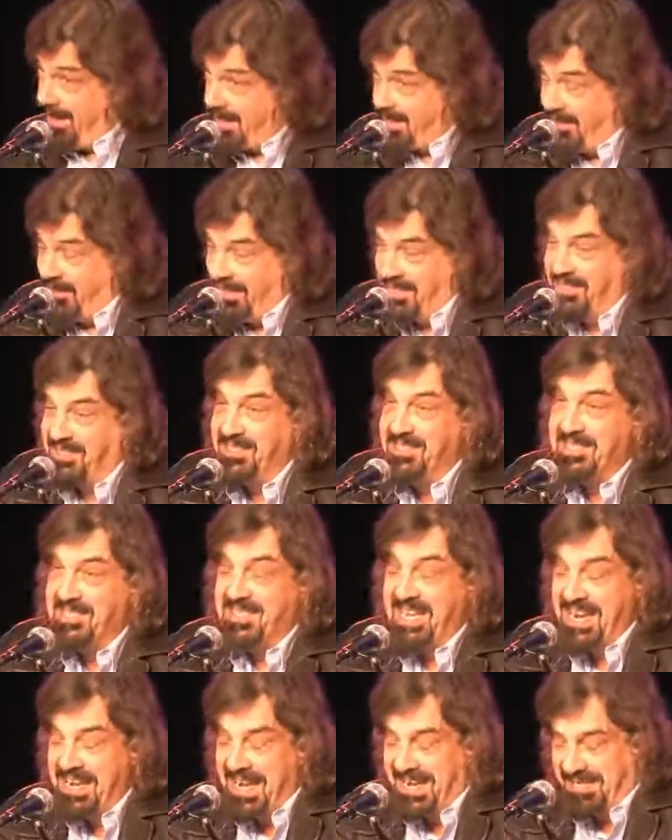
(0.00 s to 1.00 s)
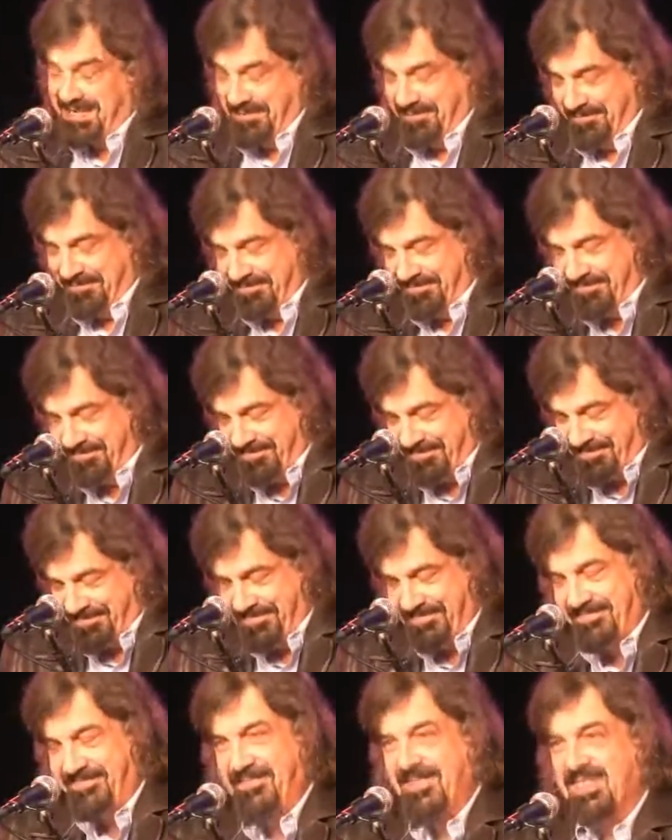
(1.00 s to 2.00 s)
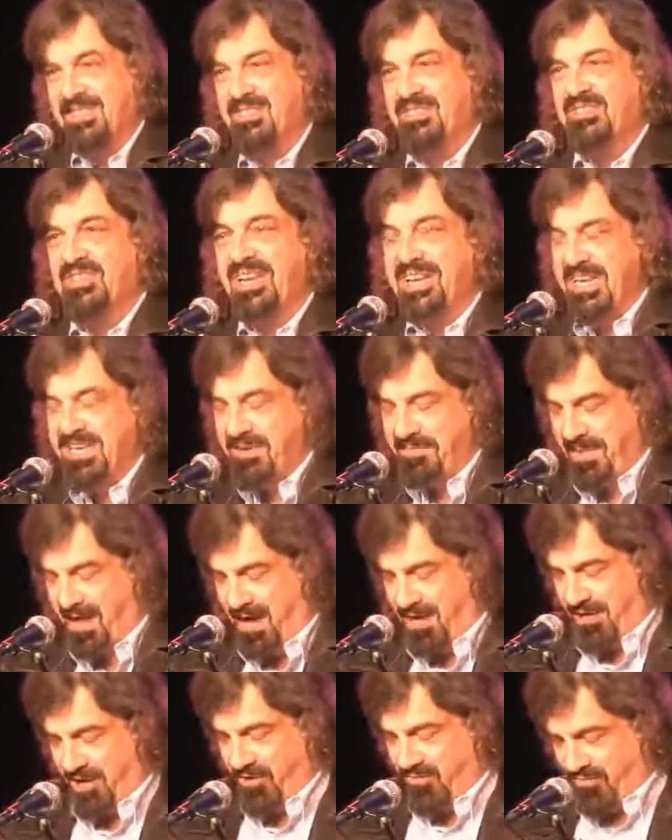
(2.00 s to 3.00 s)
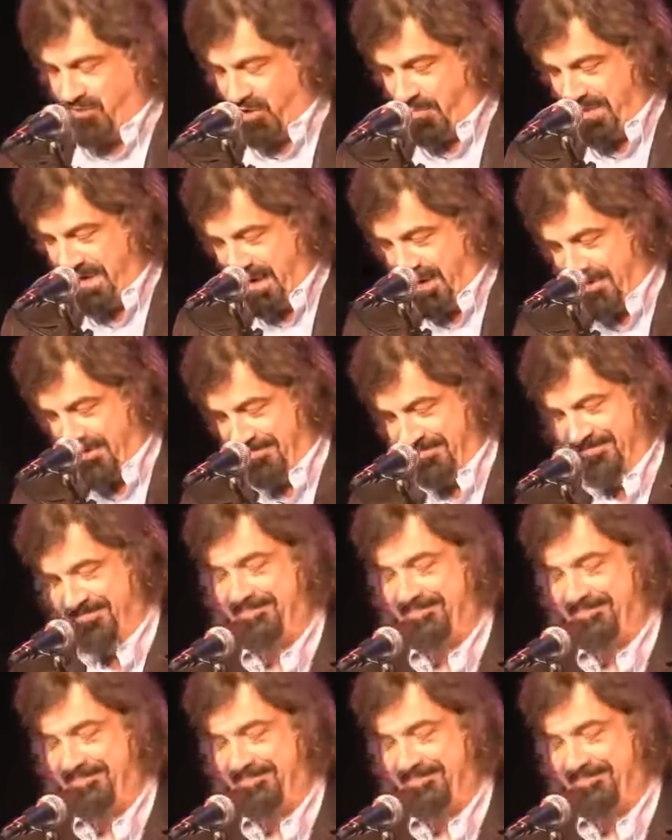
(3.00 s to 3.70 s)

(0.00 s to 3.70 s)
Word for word: Going to the Senate. Senator Marco Rubio,